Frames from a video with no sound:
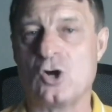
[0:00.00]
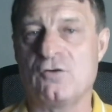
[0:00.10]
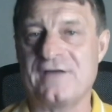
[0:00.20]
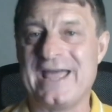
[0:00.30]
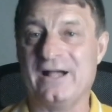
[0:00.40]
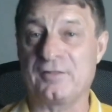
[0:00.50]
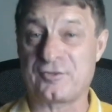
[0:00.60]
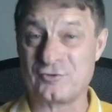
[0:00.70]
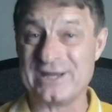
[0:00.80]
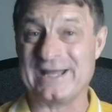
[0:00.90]
of
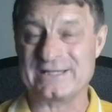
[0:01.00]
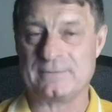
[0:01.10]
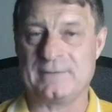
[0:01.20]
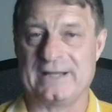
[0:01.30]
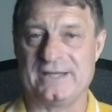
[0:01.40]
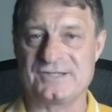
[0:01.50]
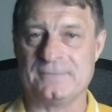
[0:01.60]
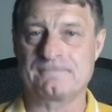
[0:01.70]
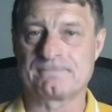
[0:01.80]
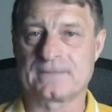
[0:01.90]
L-threonate
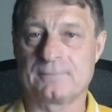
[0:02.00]
magnesium,